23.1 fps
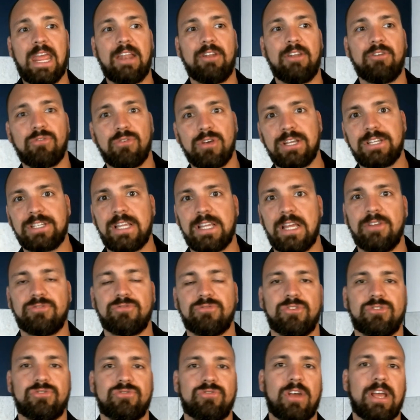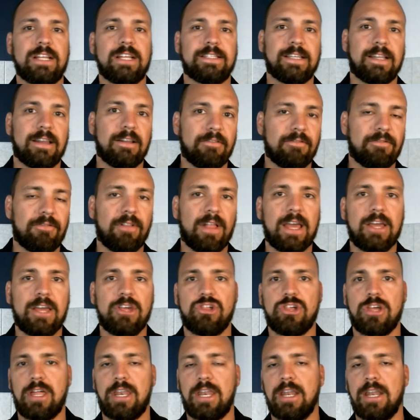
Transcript: increased interest rates and inflation.